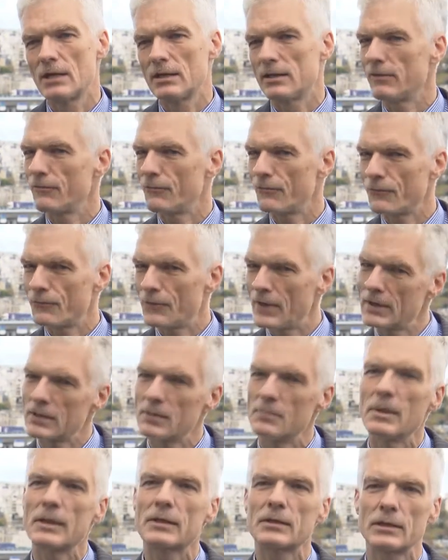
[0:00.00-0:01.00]
they've
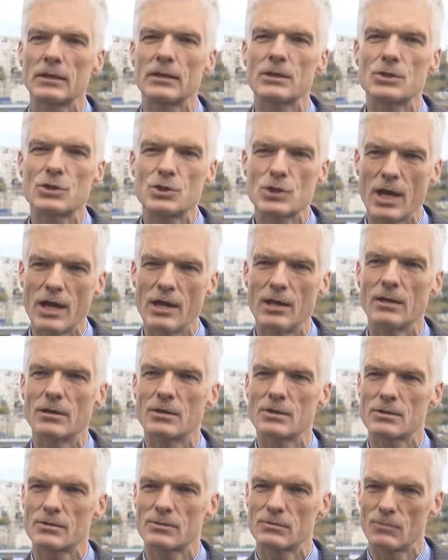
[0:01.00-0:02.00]
fundamentally
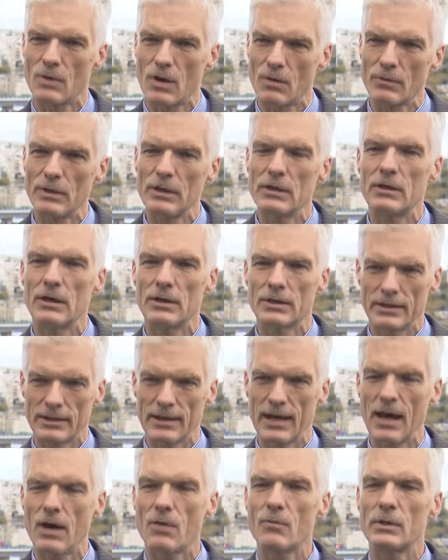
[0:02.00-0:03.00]
changed what we learn and
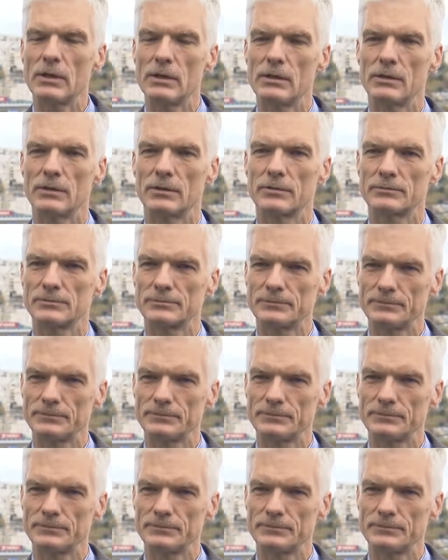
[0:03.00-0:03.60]
how we learn.